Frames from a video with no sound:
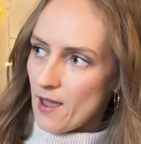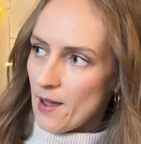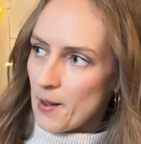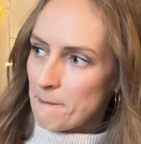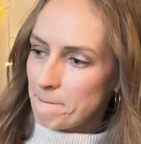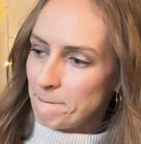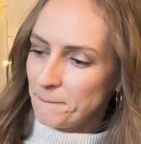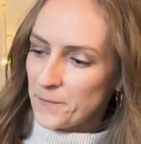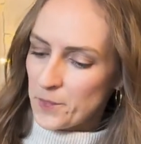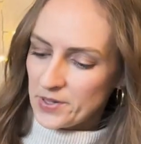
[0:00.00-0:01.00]

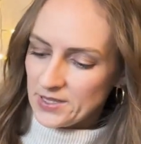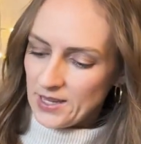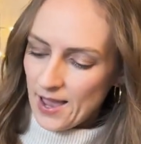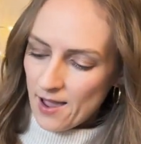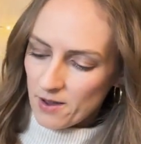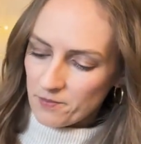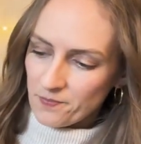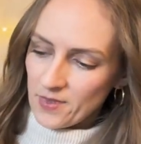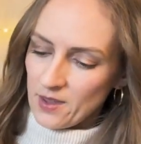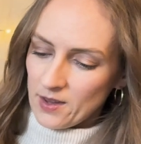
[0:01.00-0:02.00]
But yeah,
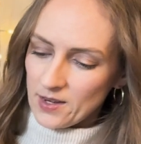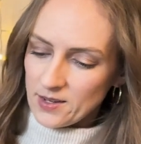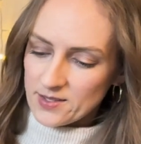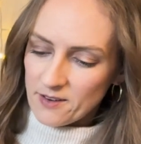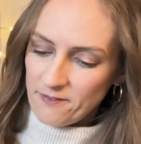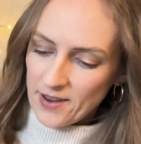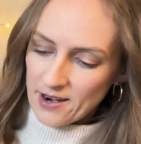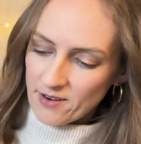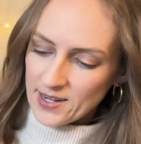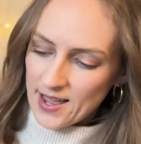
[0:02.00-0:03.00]
it is a
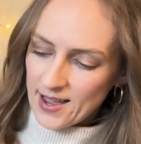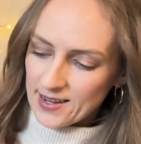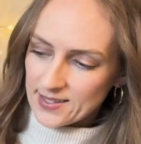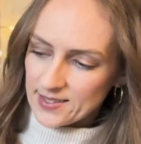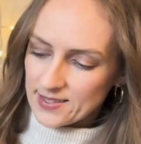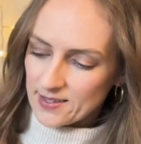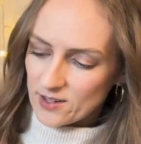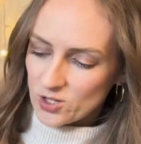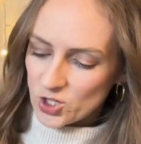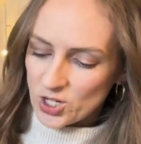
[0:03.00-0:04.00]
very nice
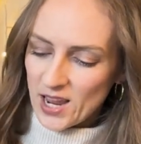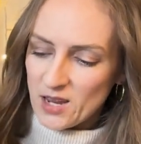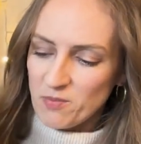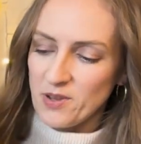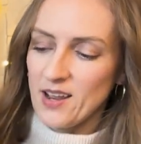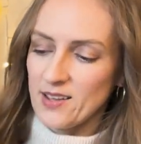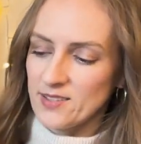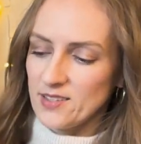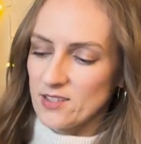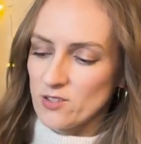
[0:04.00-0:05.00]
shape. It
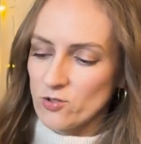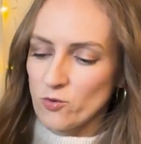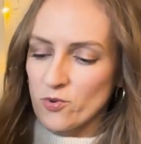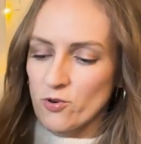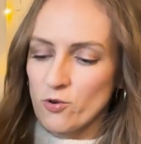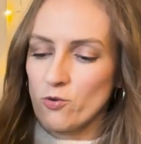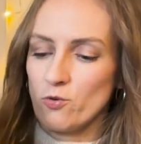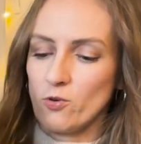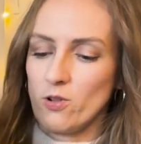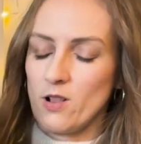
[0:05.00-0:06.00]
has these super
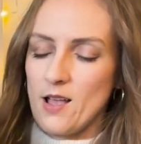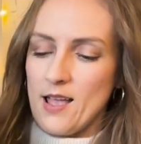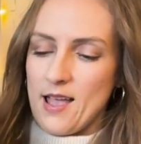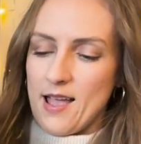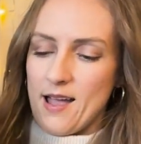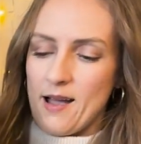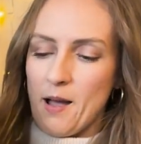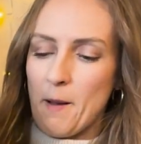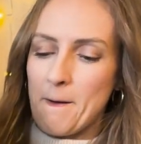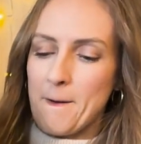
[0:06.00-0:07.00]
cool
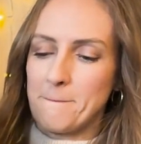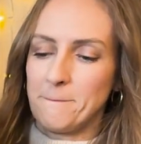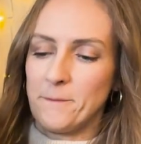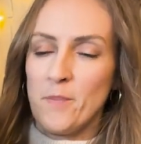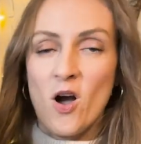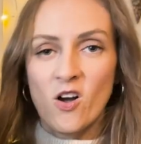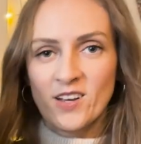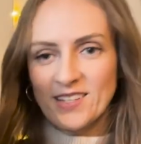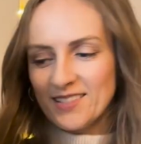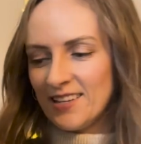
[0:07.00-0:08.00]

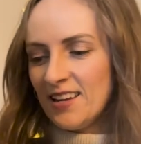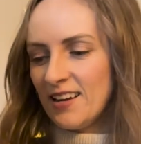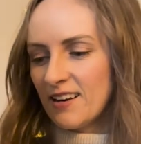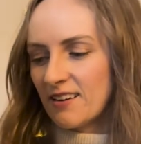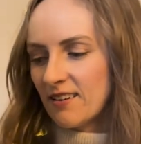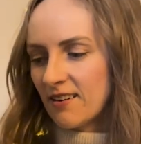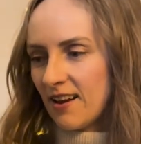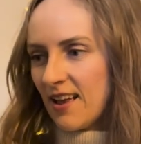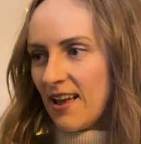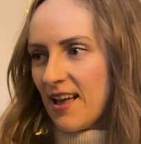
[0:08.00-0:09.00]
pockets here,
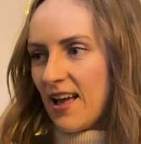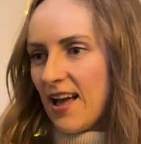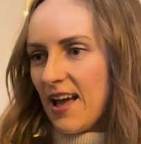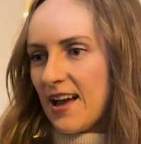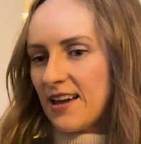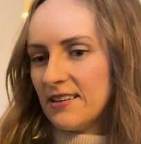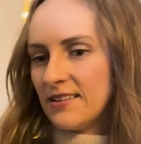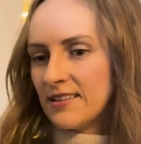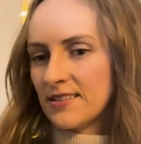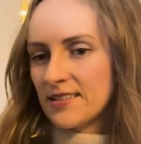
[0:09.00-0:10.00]

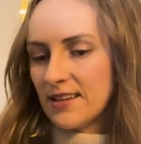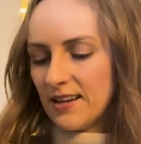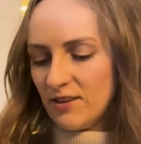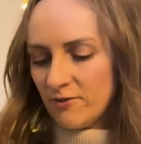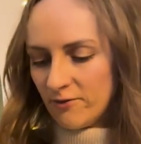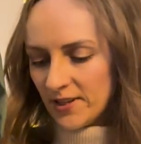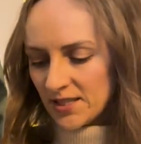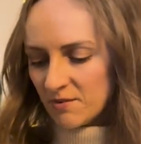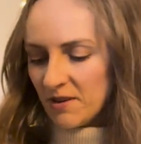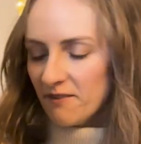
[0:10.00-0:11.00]
and it
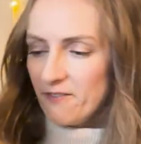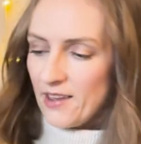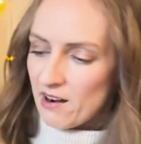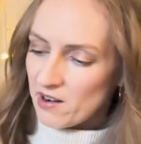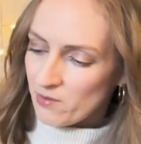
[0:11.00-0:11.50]
fits me very